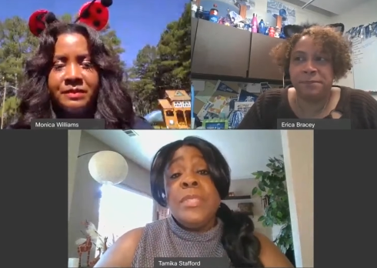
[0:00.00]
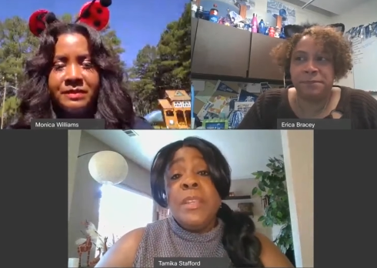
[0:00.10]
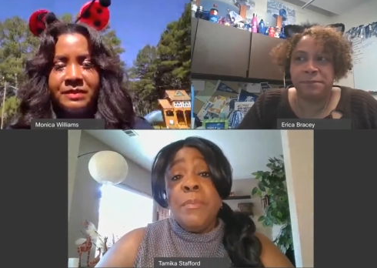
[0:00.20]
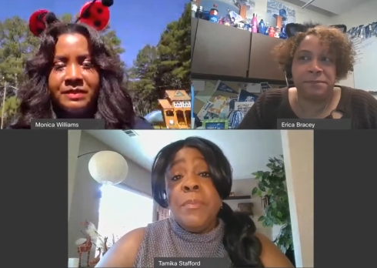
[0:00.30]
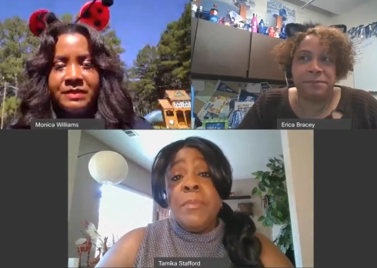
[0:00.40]
Speaker 1: when
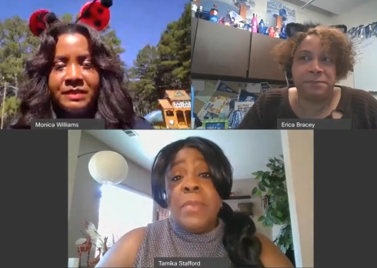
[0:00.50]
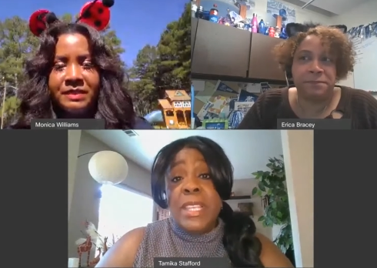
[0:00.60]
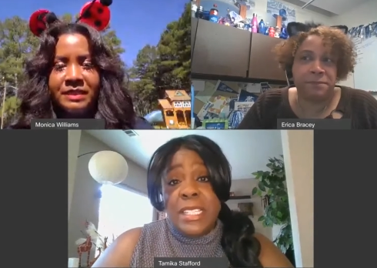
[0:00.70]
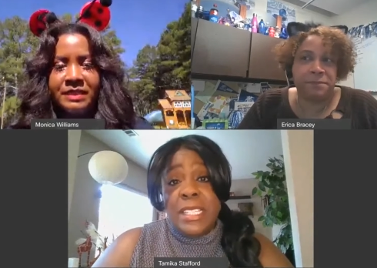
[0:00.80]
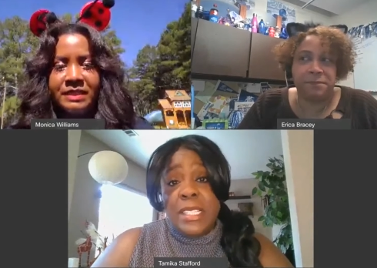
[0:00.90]
it comes to
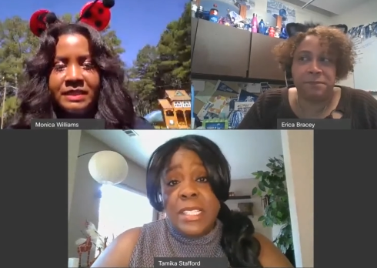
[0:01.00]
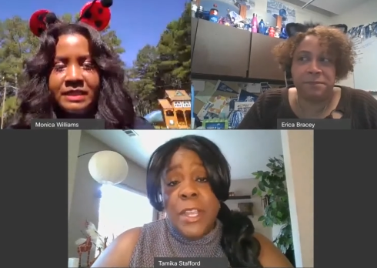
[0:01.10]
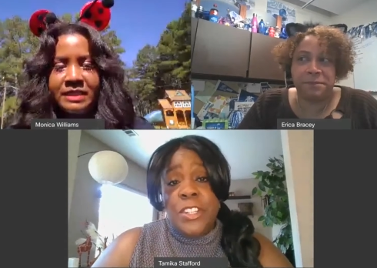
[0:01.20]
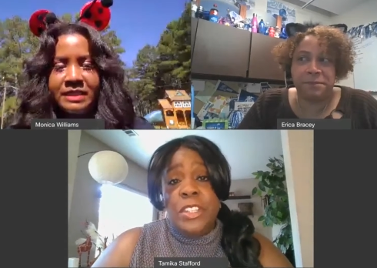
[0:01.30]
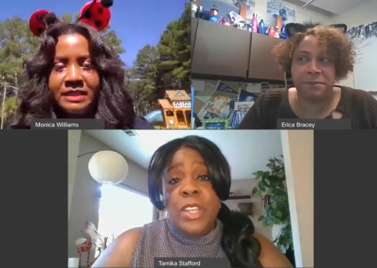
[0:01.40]
businesses
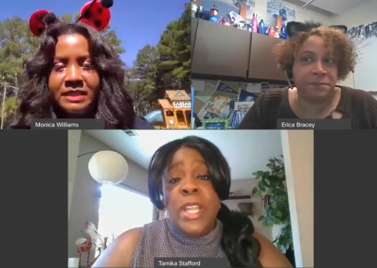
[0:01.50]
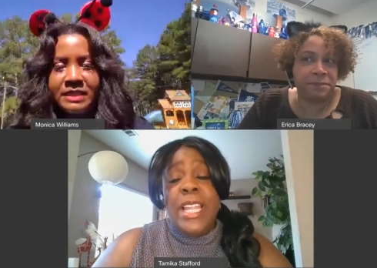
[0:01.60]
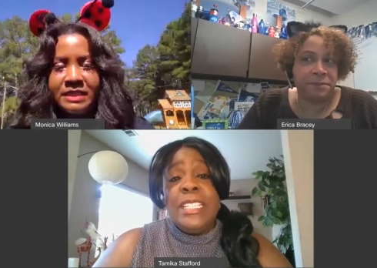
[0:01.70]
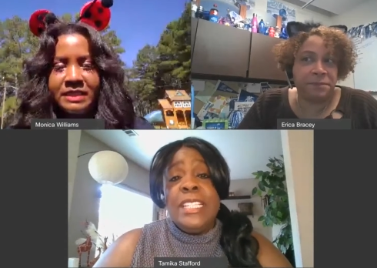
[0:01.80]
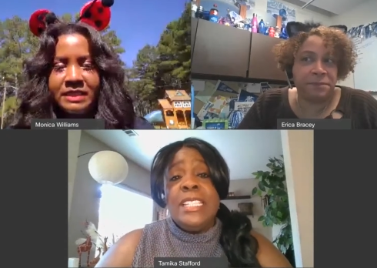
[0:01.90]

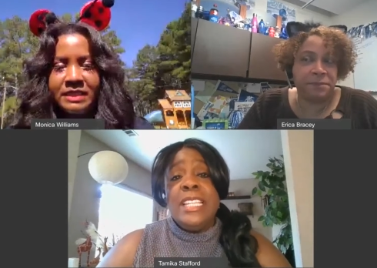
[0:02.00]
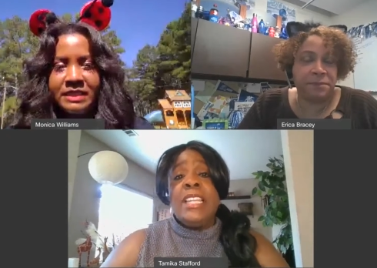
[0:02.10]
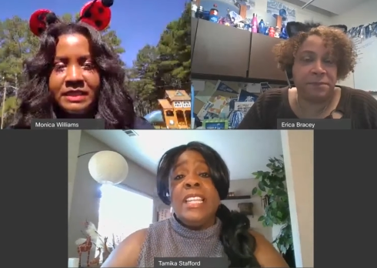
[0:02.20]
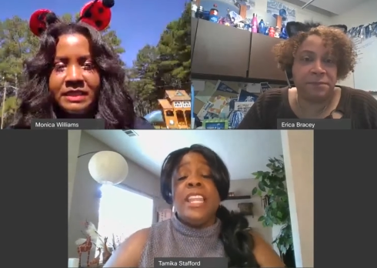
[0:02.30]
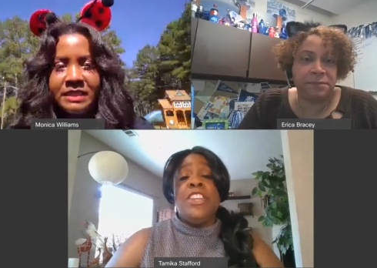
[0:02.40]
especially, we like
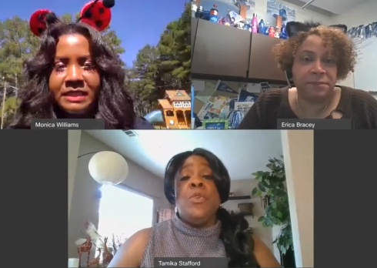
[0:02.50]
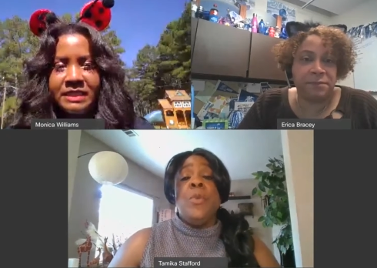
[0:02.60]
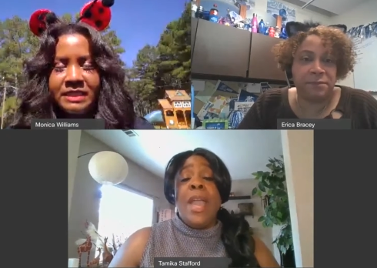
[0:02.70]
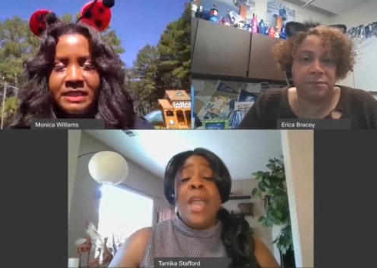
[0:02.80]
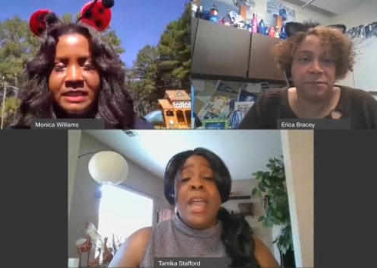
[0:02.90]
to see that
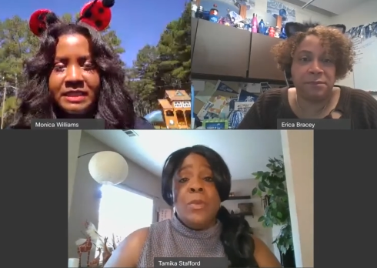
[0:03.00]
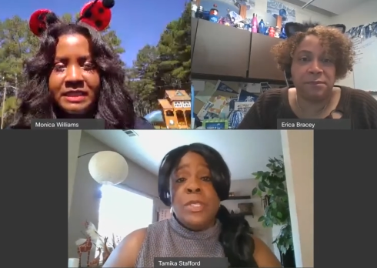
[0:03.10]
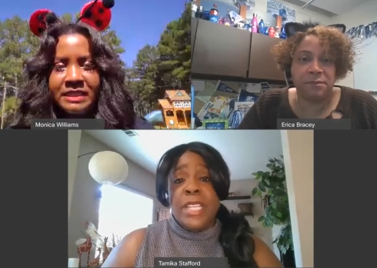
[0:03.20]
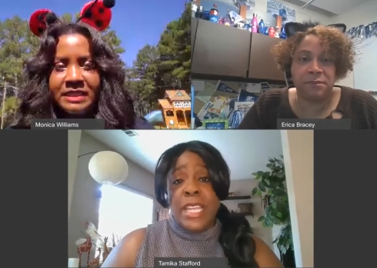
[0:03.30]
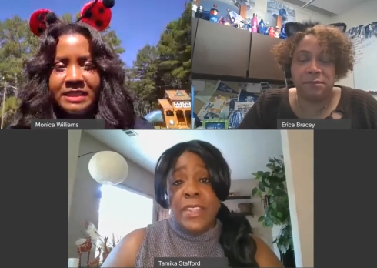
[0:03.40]
you have
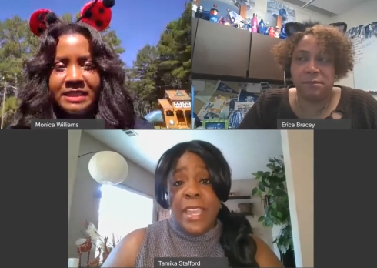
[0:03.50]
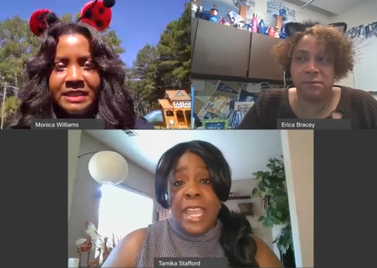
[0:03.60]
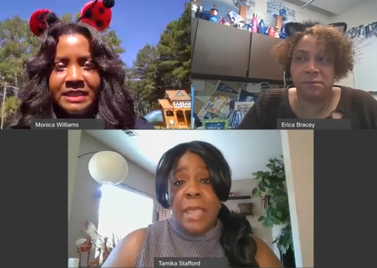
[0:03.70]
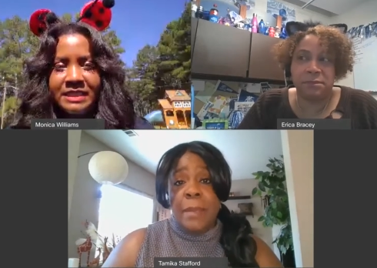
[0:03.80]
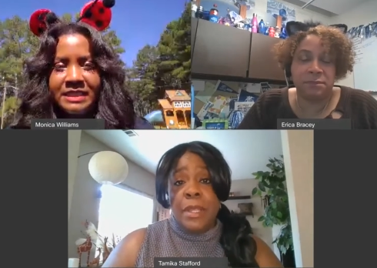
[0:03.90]
equal skin
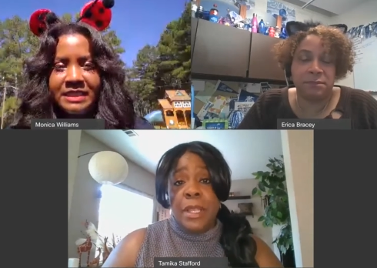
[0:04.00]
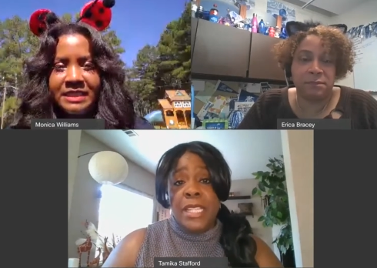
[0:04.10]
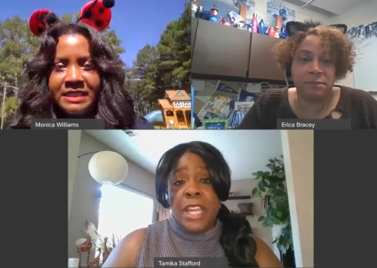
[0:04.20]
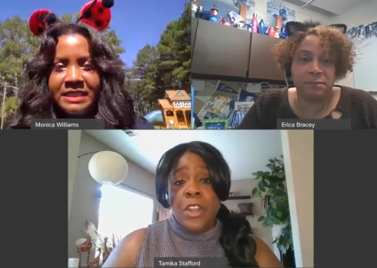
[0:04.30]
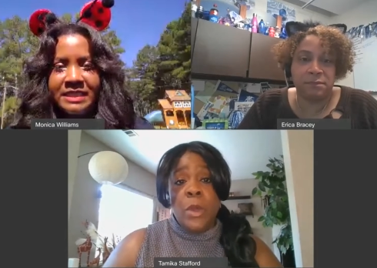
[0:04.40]
in the
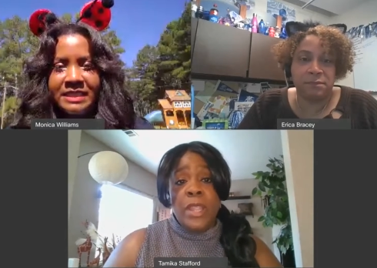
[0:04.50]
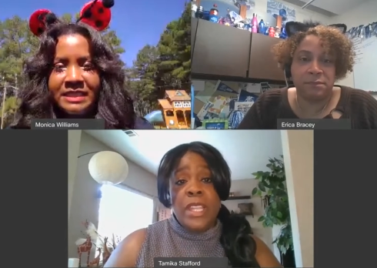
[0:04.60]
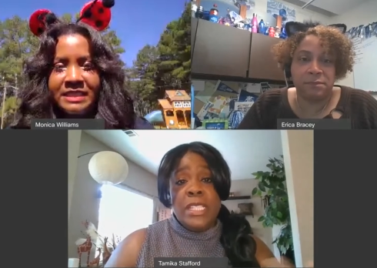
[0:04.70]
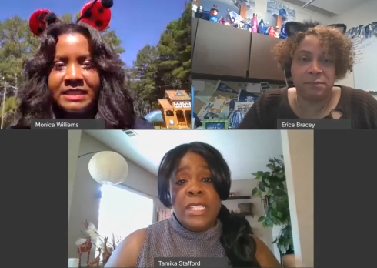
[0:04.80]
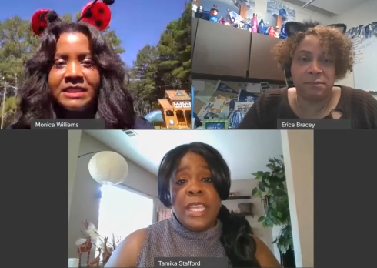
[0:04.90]
game, because I
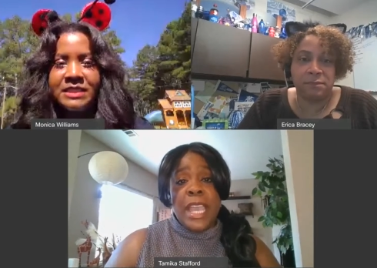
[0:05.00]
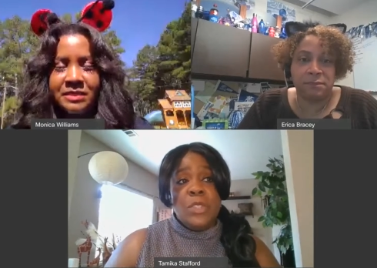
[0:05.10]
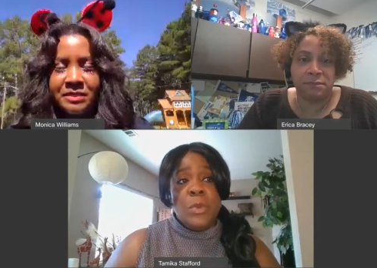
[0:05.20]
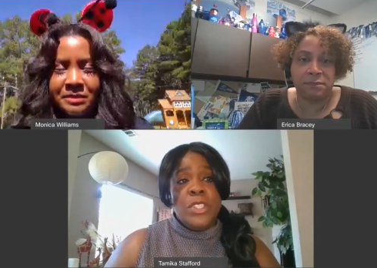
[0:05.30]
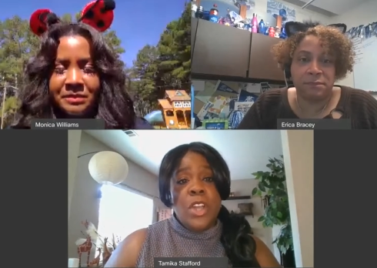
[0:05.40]
know in this
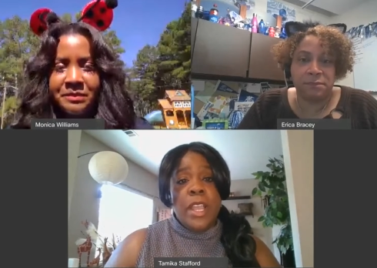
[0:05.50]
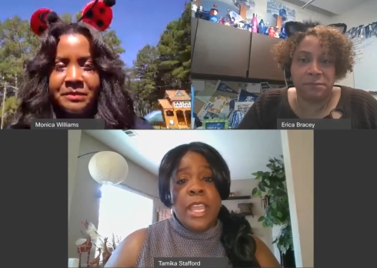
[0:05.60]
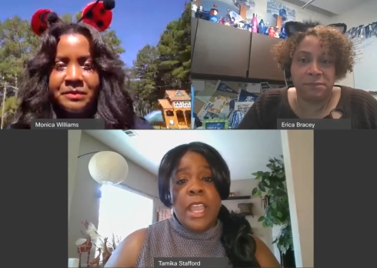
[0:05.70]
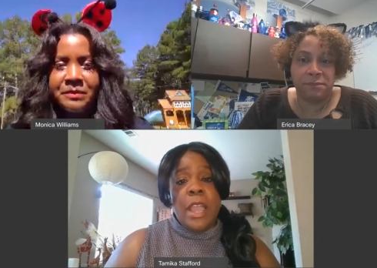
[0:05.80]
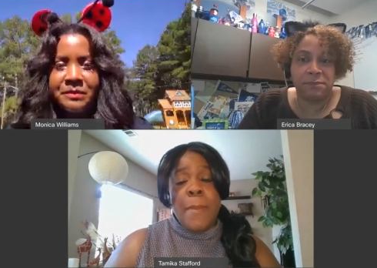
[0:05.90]
case we're
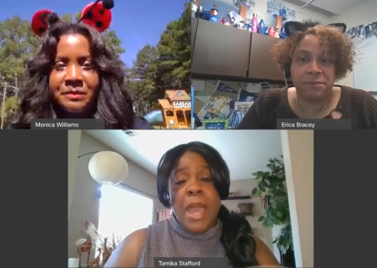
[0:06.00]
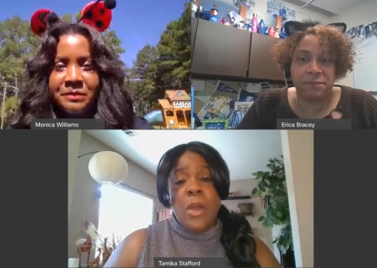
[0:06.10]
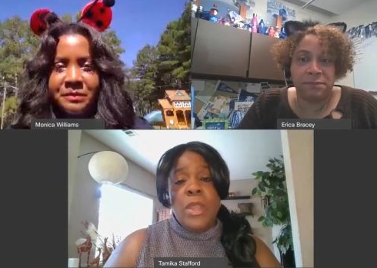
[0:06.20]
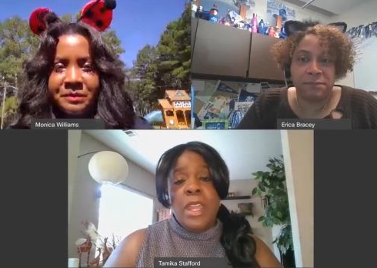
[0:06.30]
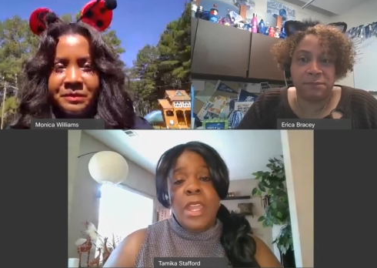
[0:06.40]
talking
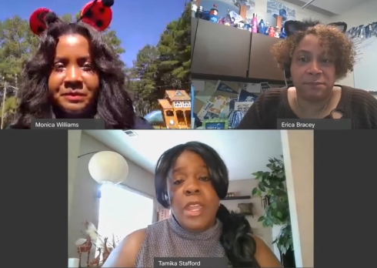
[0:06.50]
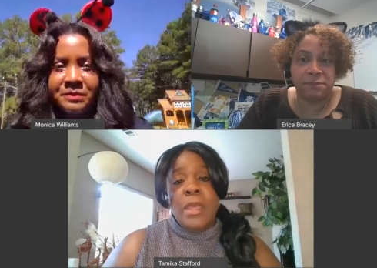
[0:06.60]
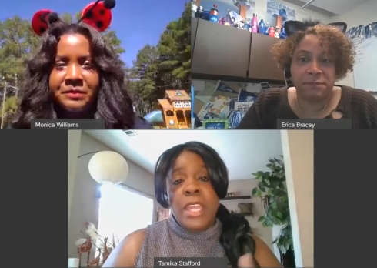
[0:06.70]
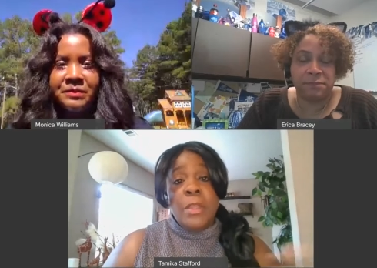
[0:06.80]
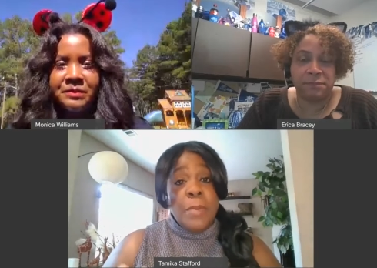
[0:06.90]
about
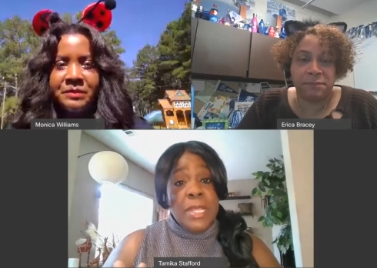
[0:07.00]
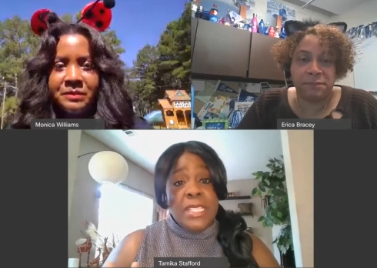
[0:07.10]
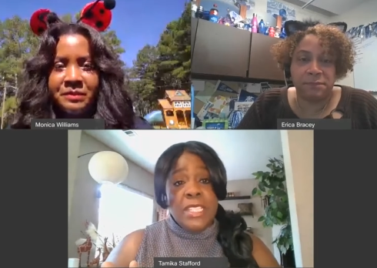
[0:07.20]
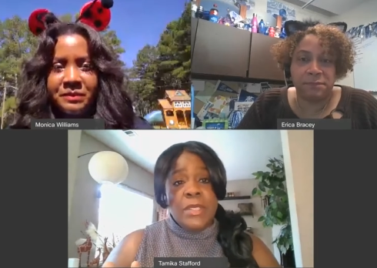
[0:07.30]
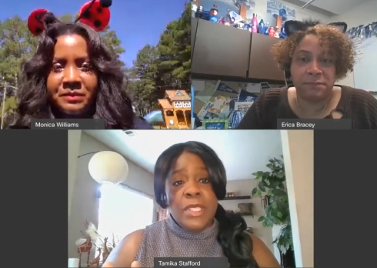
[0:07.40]
in the
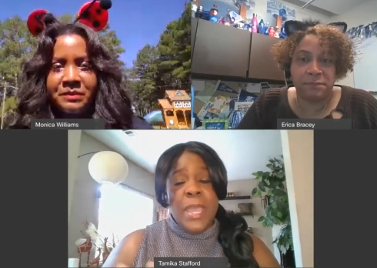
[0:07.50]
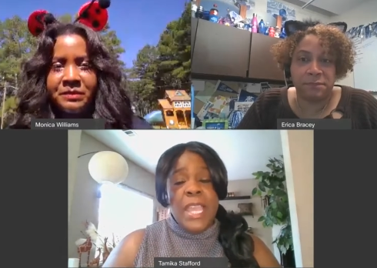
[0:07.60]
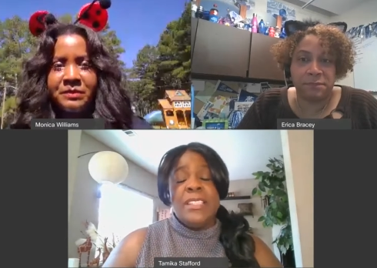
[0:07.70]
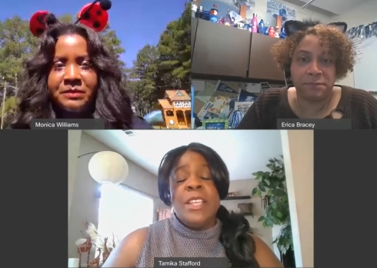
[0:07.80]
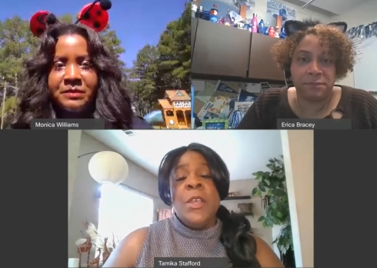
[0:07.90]
business
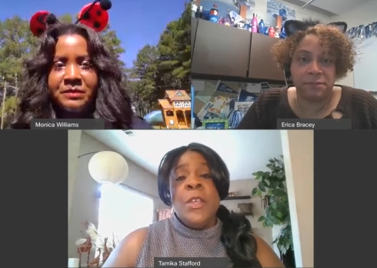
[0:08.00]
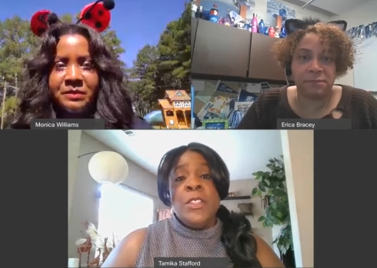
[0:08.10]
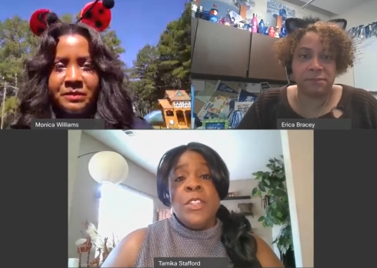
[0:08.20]
space.